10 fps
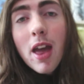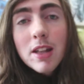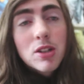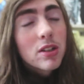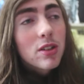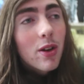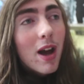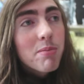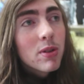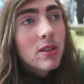It just so
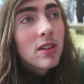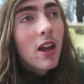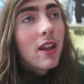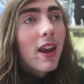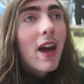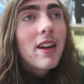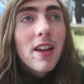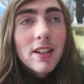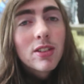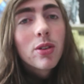happened that it had a
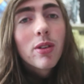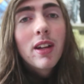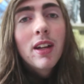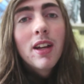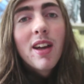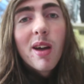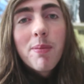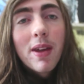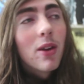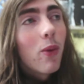history of
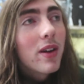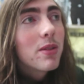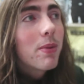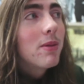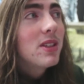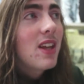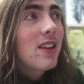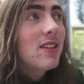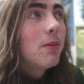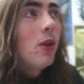being a white supremacist
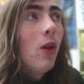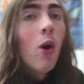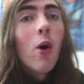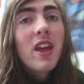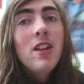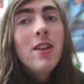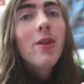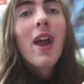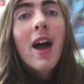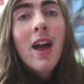hate symbol, or he
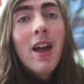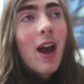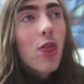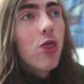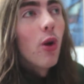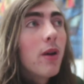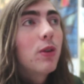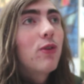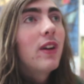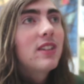knew that and it
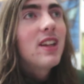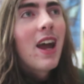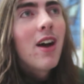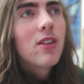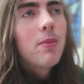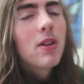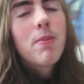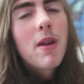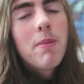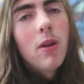was funny to send out as a bunch
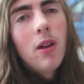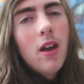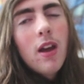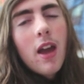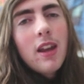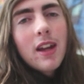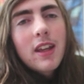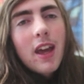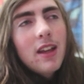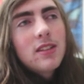of people. In that
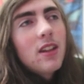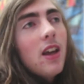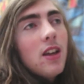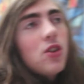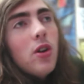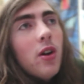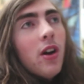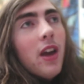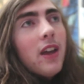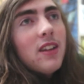case, sure,
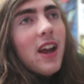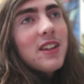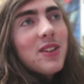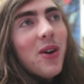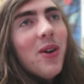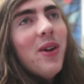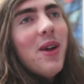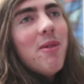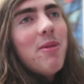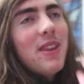he's an asshole,
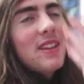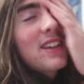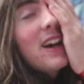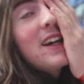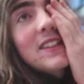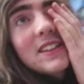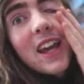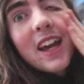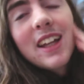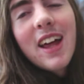but this guy is just
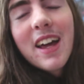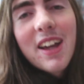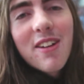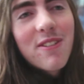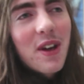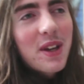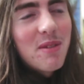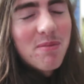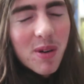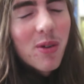getting like
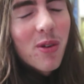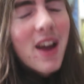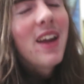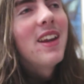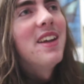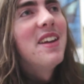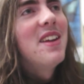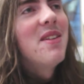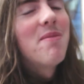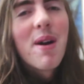fucking
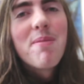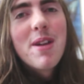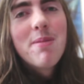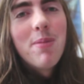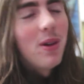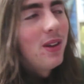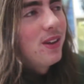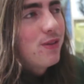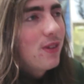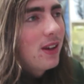berated by people
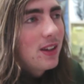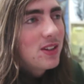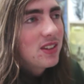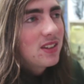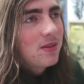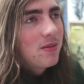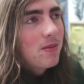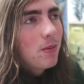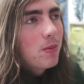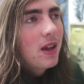for just
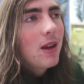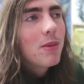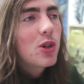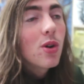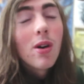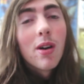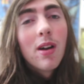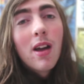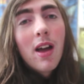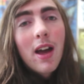being immature.
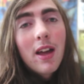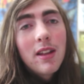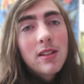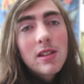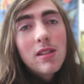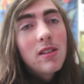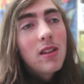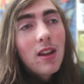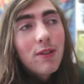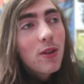And
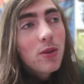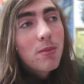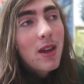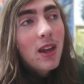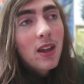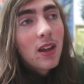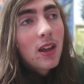if it was me,